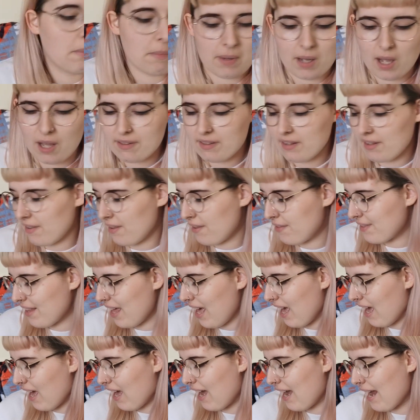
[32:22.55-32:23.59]
But other than
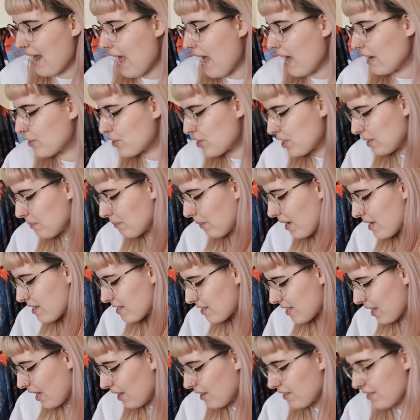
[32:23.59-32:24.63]
that, I actually
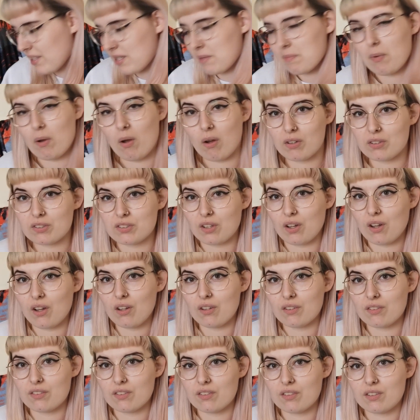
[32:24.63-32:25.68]
might sell this box
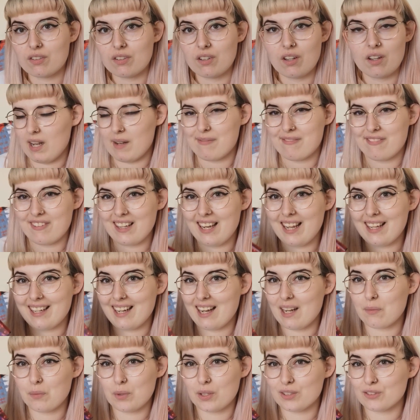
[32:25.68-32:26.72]
on. I feel like
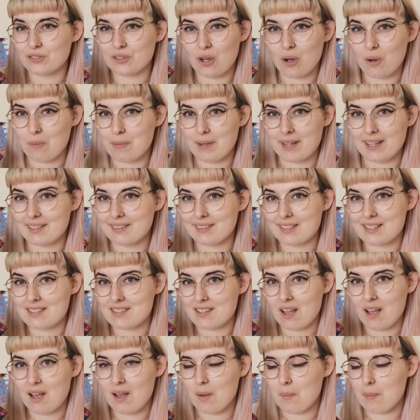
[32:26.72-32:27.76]
I will not pick
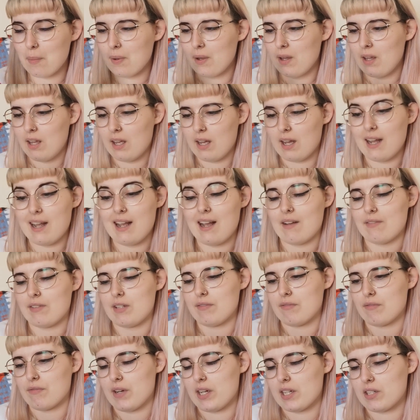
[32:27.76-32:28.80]
this up. I
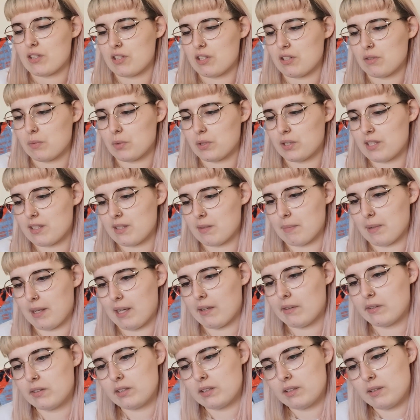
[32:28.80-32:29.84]
haven't even read to you what it's
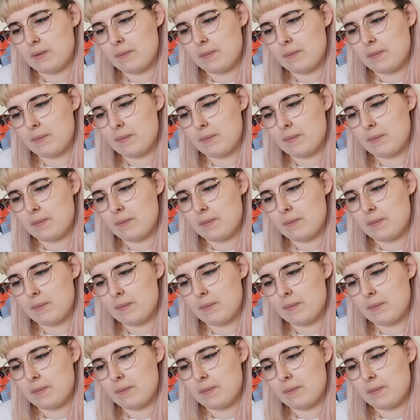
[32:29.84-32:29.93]
about.